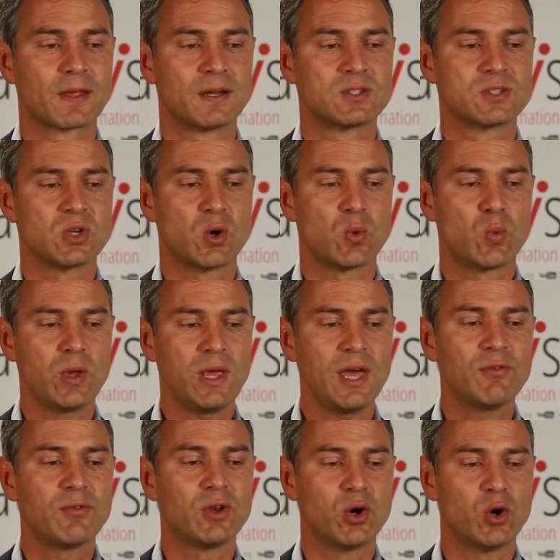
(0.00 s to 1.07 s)
So we
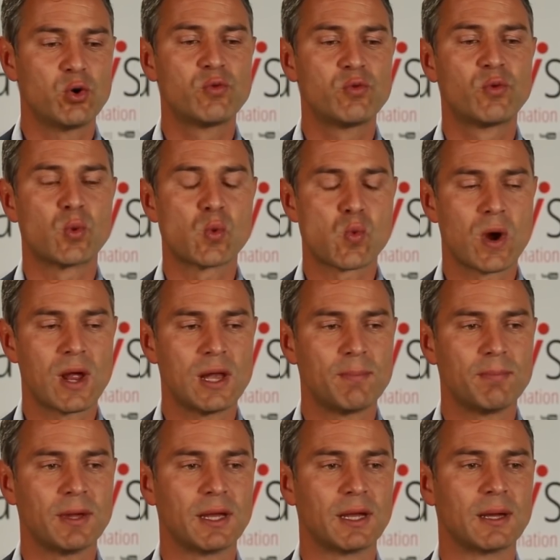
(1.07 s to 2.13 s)
have an
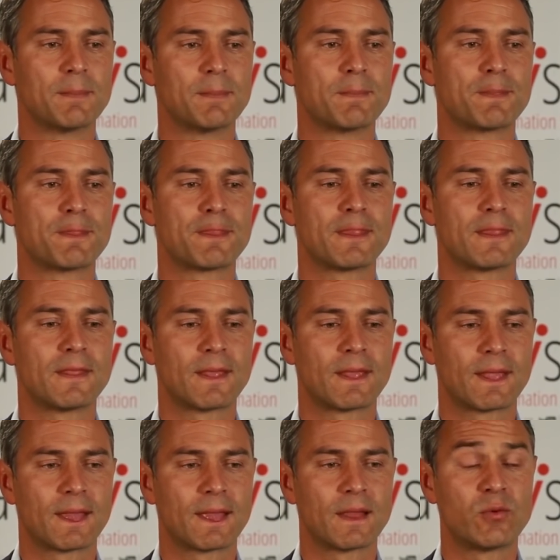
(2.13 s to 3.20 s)
overwhelming,
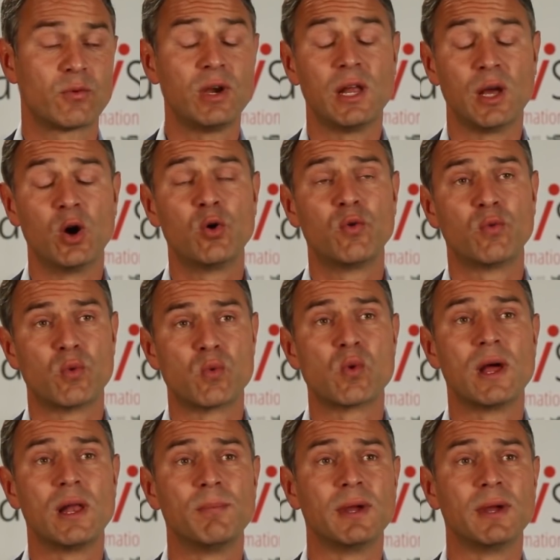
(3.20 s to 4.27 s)
really
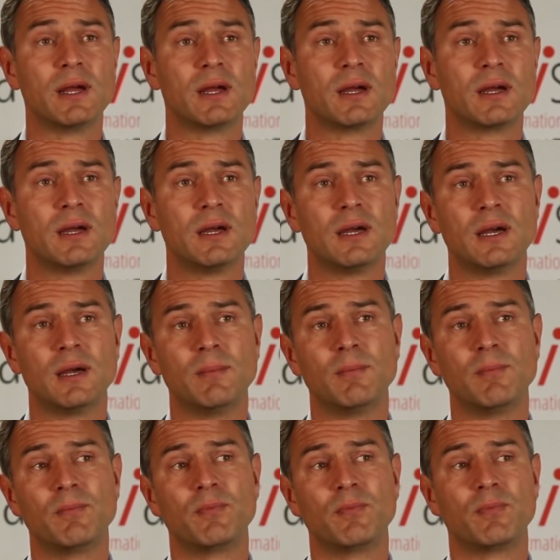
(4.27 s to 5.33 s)
overwhelming
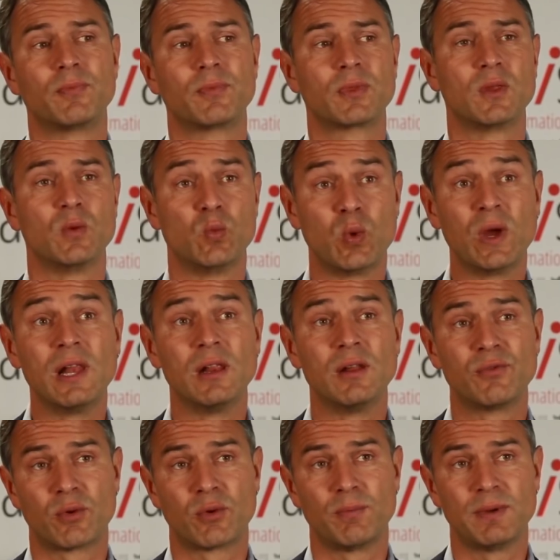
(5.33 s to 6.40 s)
will
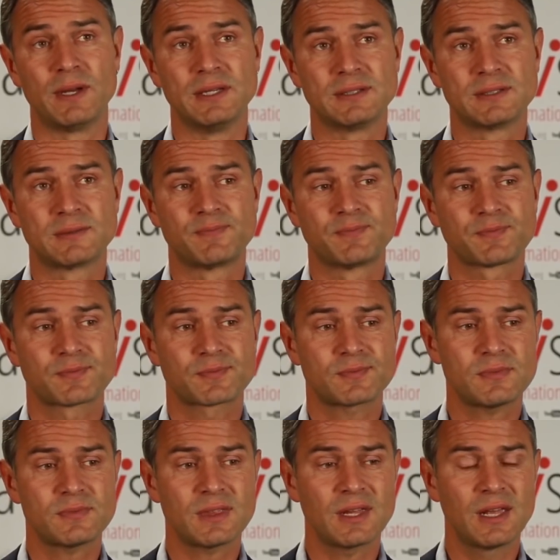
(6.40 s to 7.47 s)
for peace.
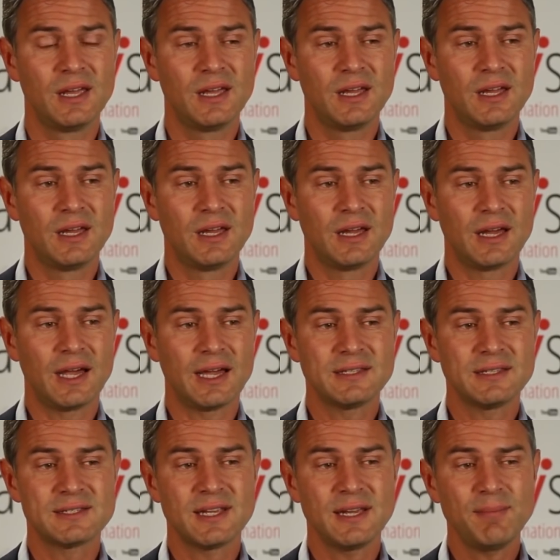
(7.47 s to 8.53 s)
At
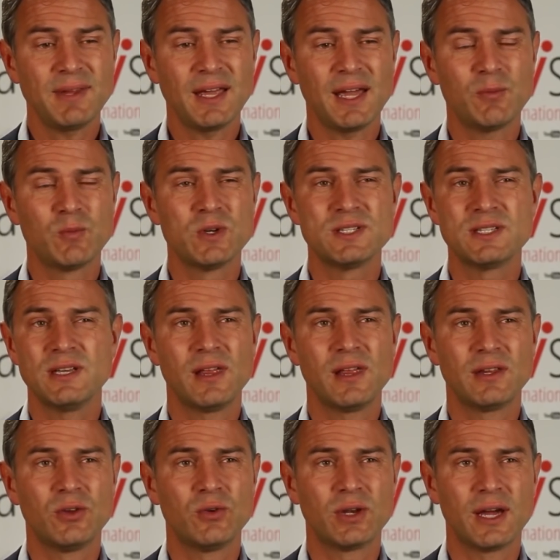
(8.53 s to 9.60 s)
the same time, we see
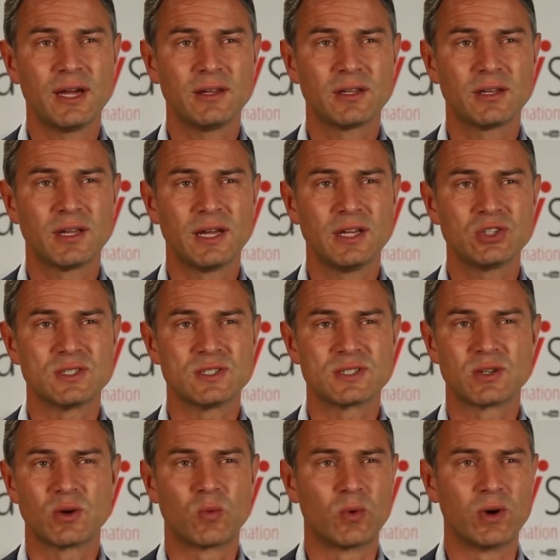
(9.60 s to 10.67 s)
that United Nations
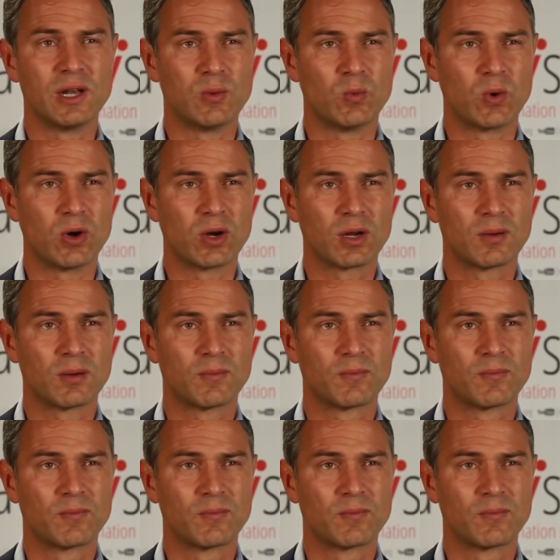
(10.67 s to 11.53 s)
don't really work.